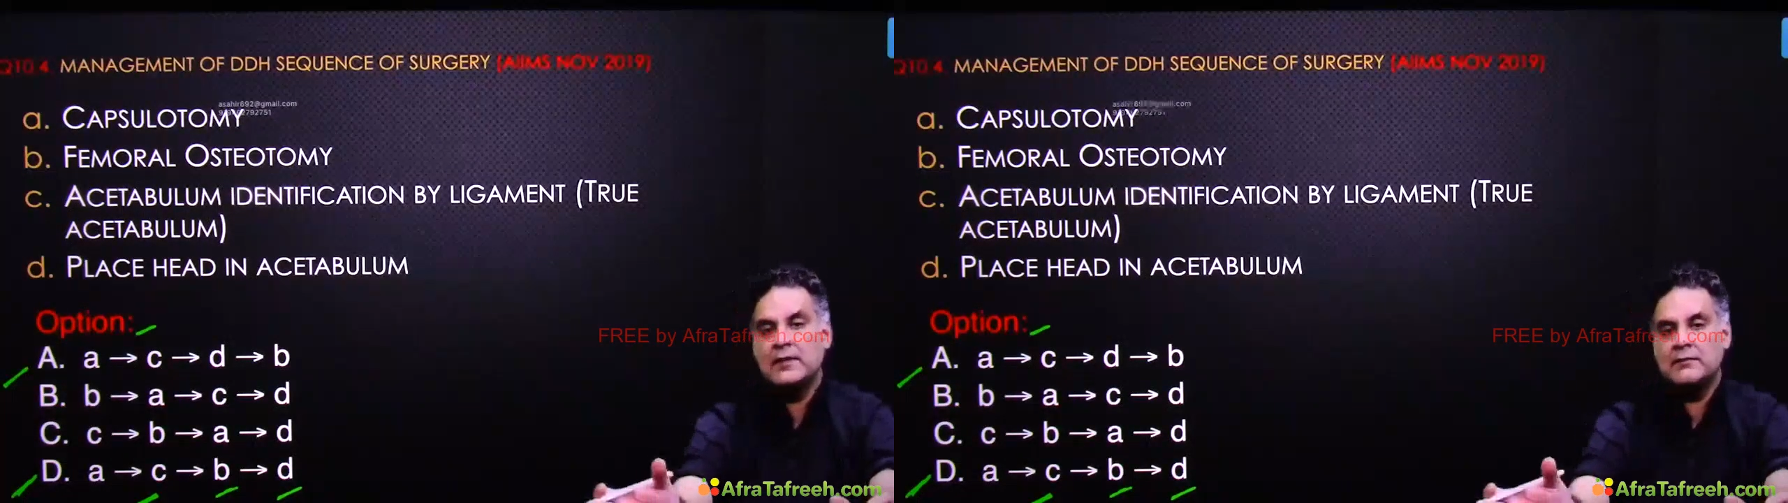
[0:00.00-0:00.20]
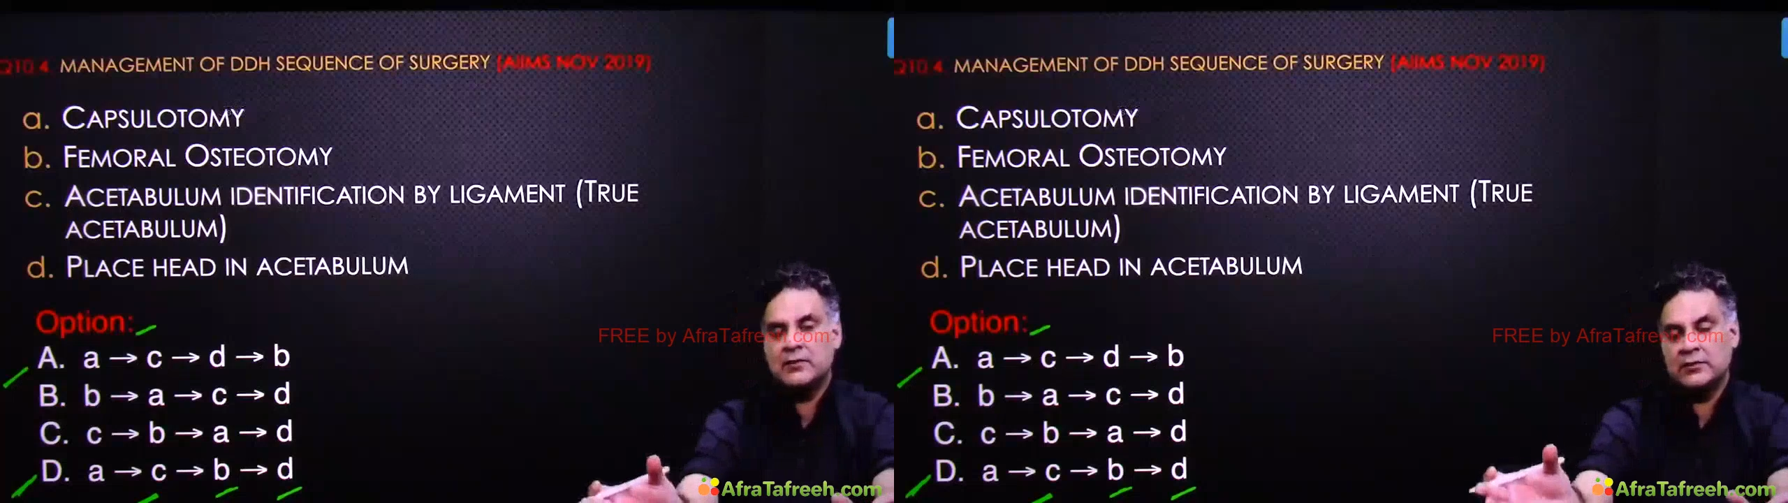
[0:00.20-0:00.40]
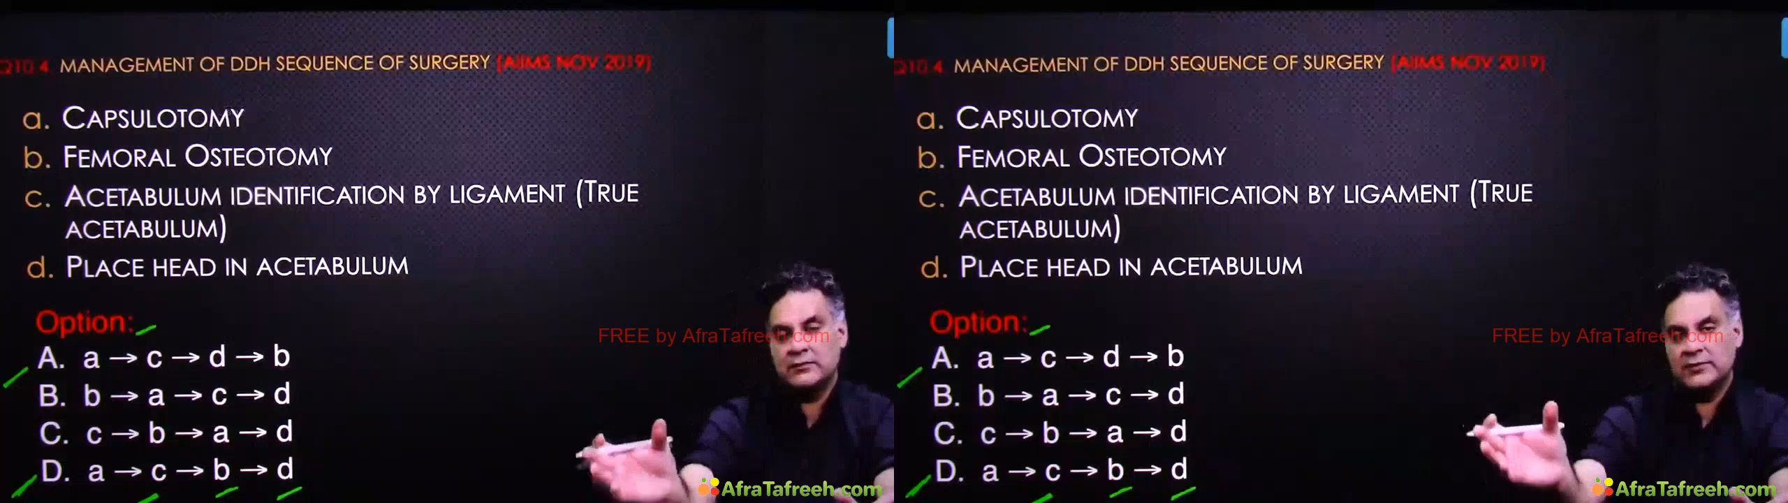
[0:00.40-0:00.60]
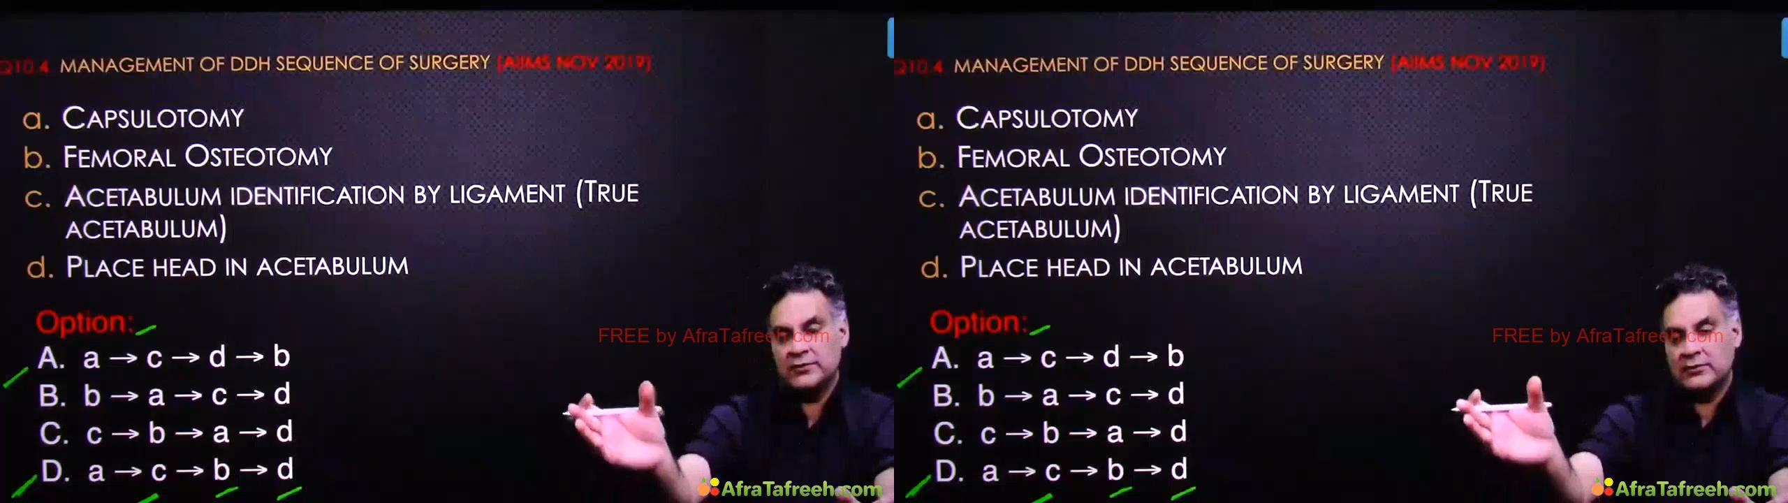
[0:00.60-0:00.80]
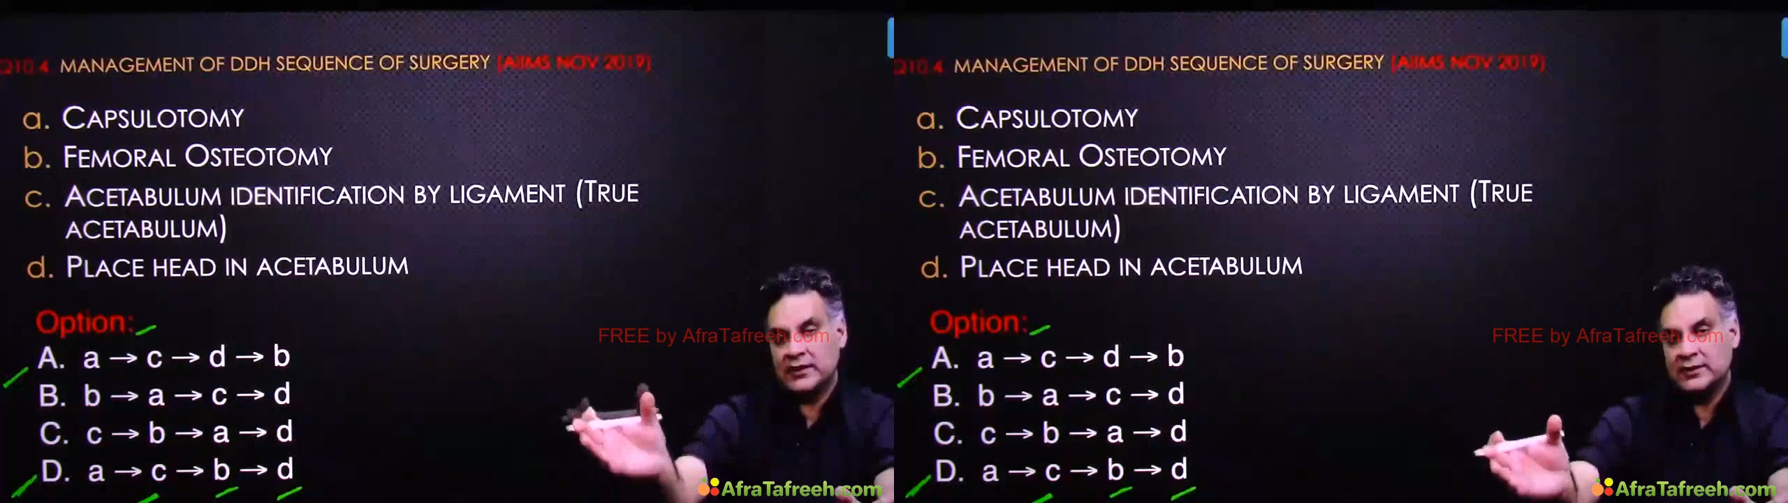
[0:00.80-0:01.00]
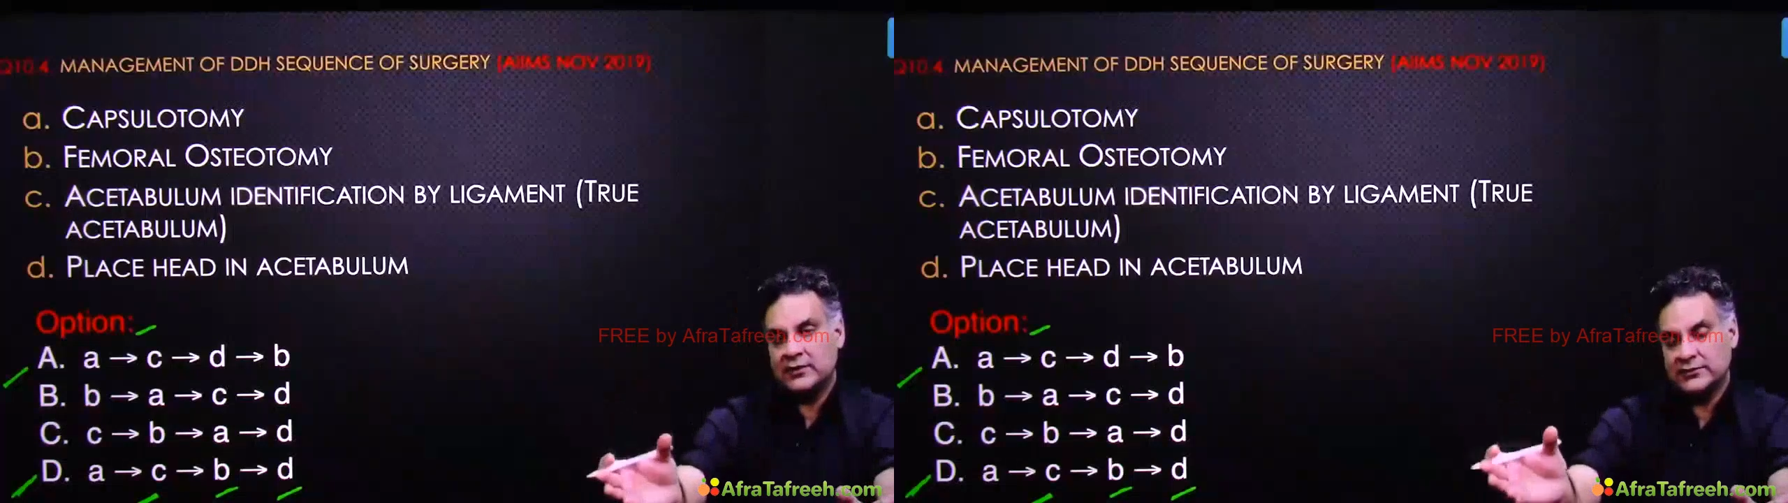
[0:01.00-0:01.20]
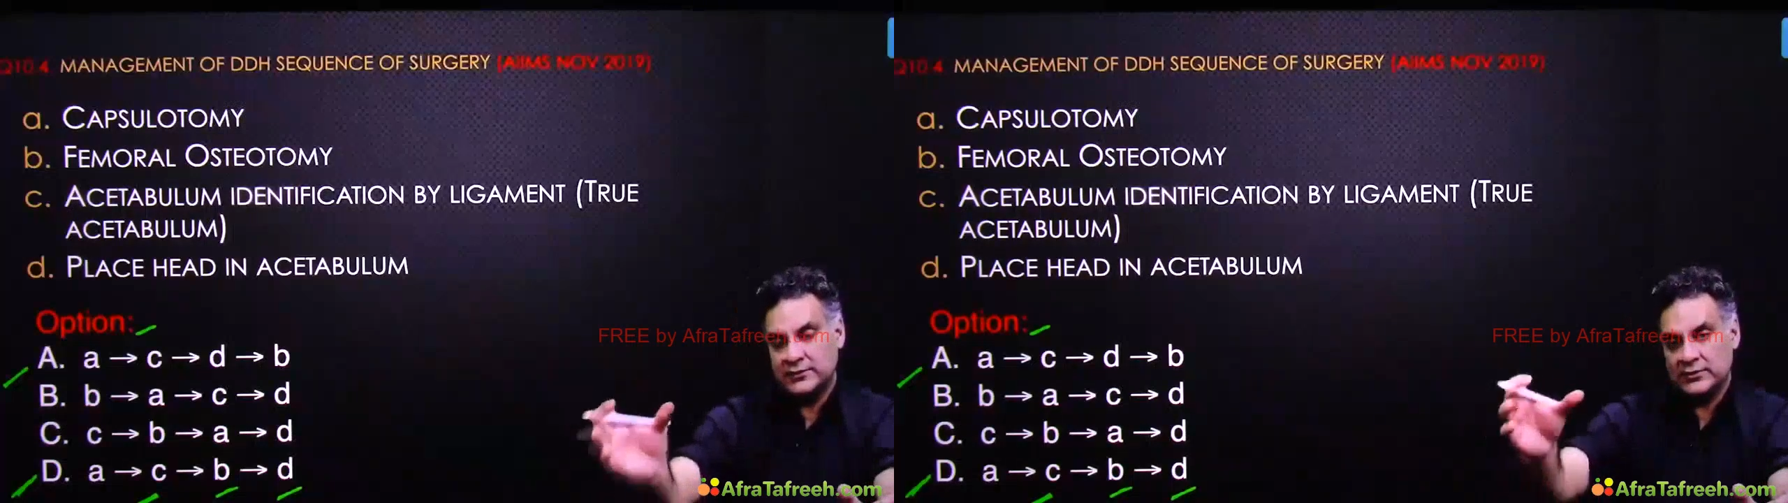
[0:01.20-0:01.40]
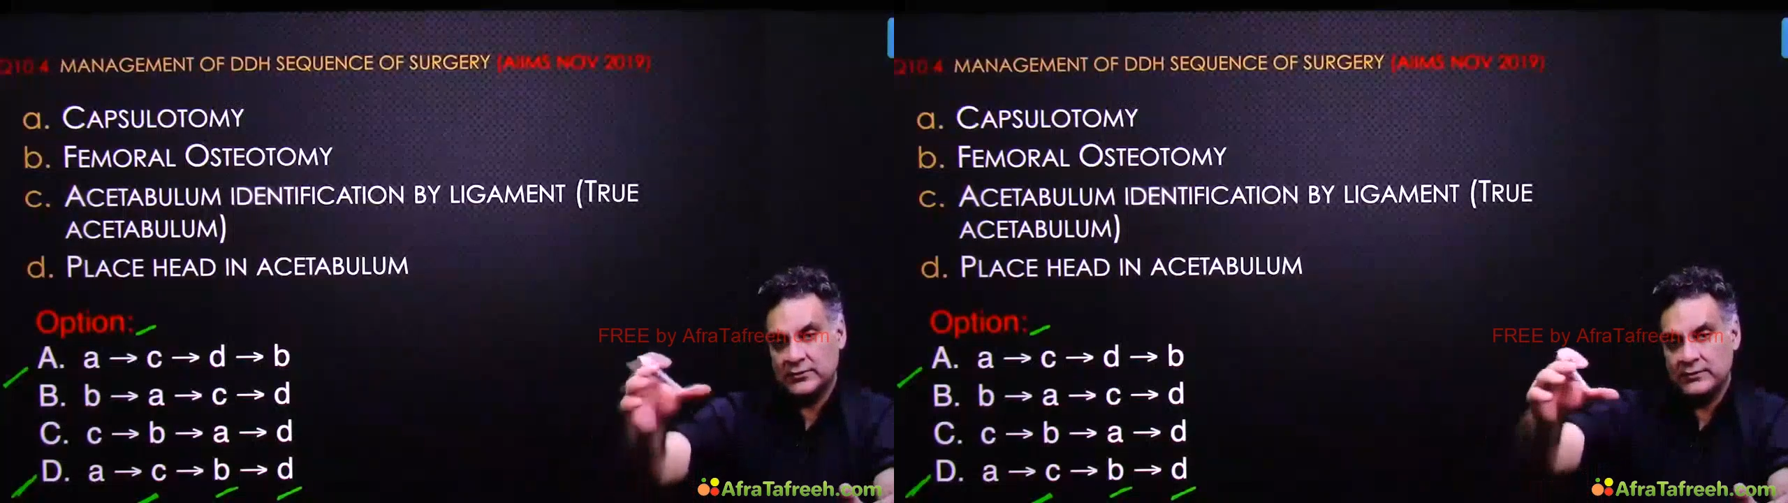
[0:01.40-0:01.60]
because once you cut the
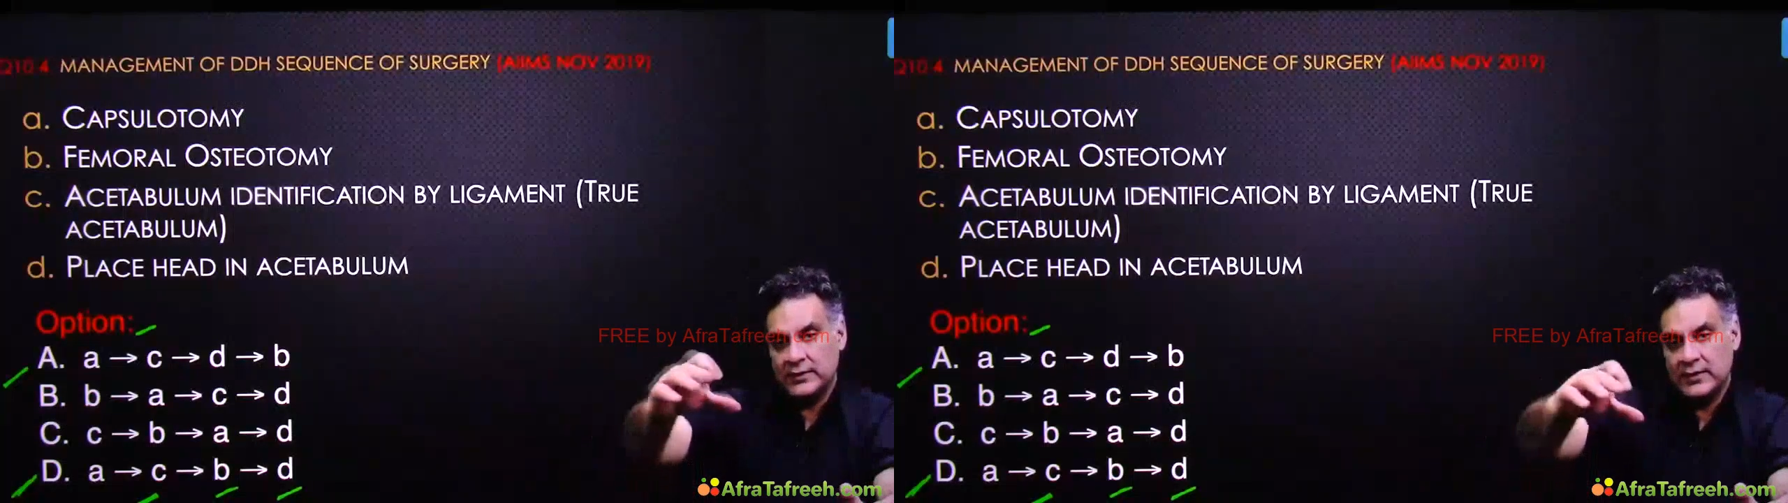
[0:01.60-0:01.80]
osteotomy